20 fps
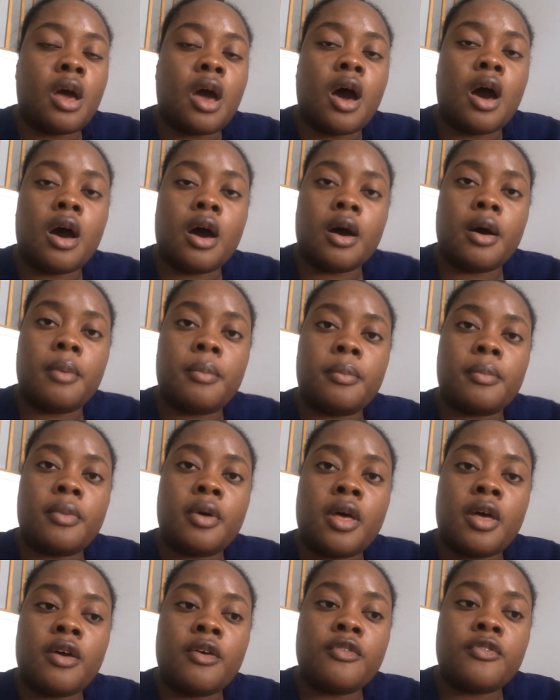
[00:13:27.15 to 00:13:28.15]

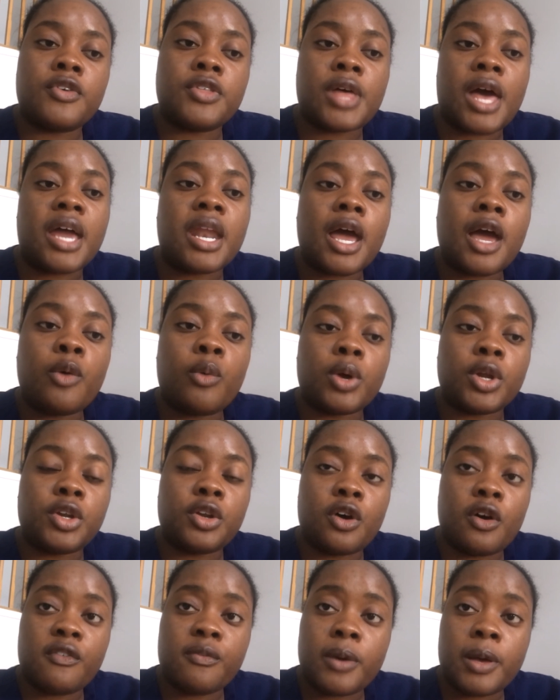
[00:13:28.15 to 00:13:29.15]
For that, I want to
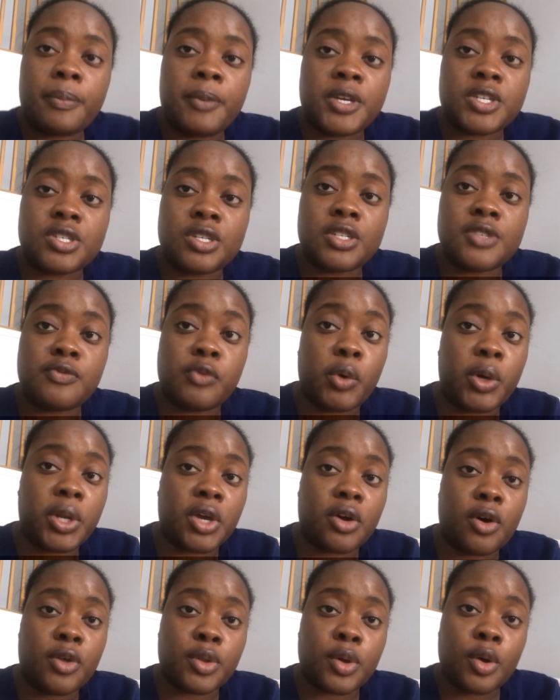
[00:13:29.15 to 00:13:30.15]
know if my patient is
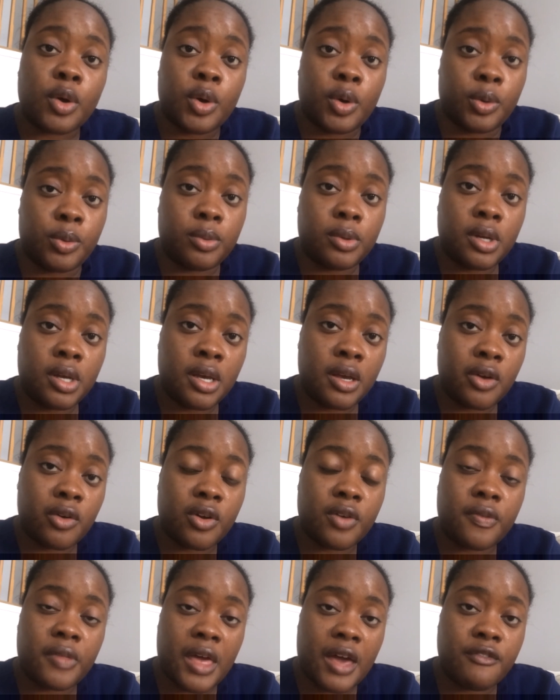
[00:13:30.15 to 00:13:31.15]
voiding on their own, or
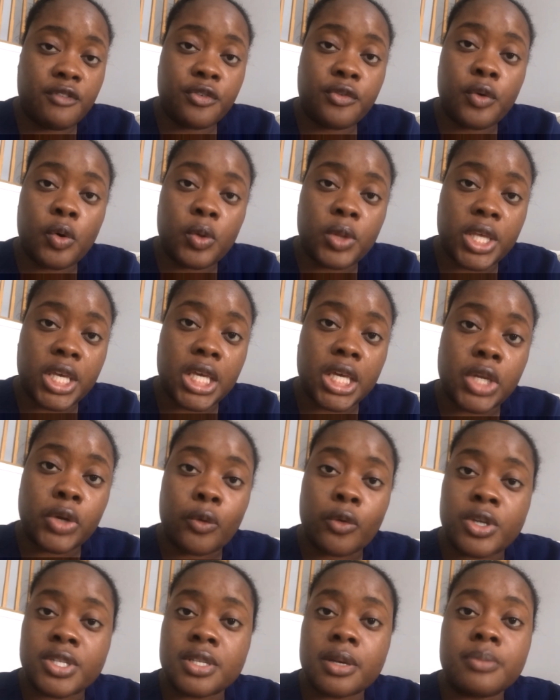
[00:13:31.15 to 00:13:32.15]
if they have a Foley in,
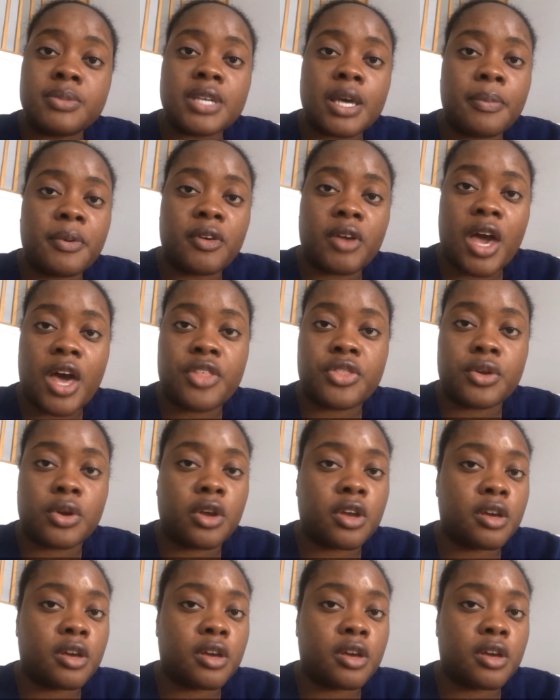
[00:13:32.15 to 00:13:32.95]
or some type of catheter.